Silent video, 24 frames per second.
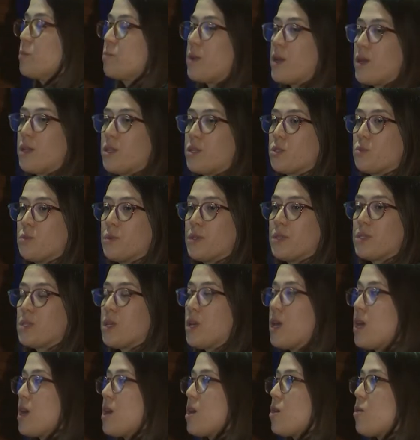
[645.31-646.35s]
management
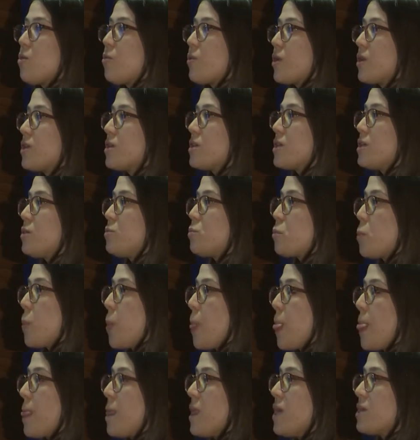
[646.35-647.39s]
where the
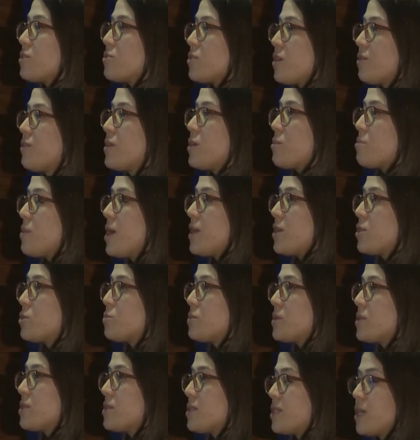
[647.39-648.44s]
traffic
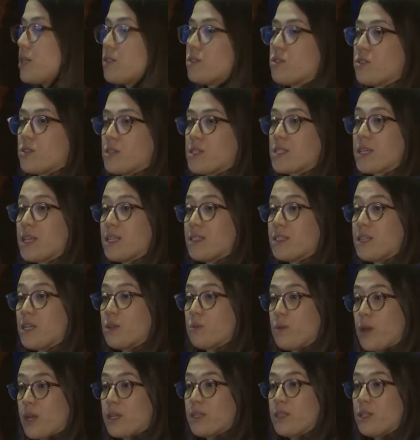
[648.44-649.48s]
management centers can
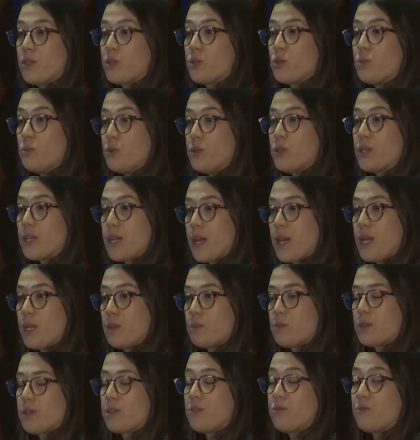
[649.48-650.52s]
directly
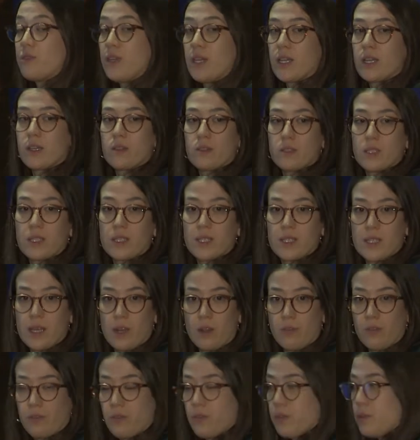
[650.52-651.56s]
communicate with the vehicles itself.